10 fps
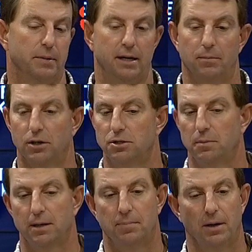made a bunch of
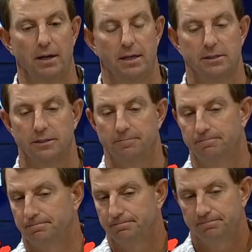big plays.
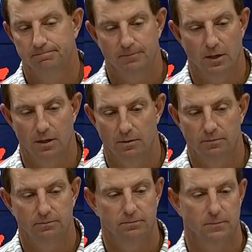And, you know,
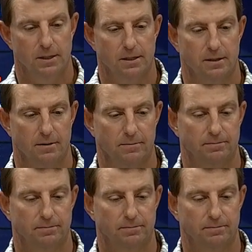I